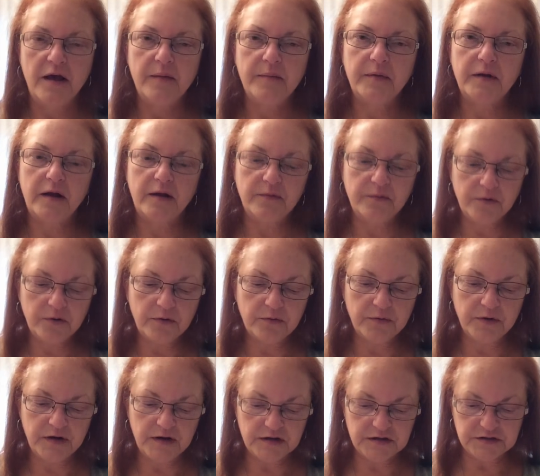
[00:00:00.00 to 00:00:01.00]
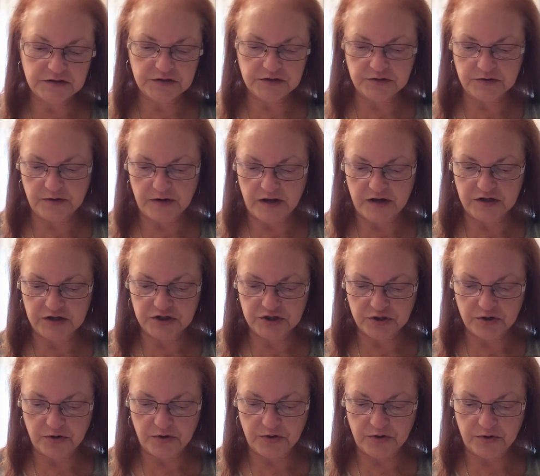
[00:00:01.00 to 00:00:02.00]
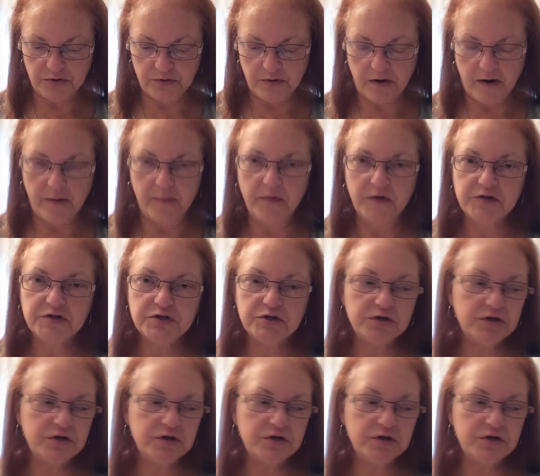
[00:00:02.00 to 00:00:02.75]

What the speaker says: but I will read it to you and show you what you're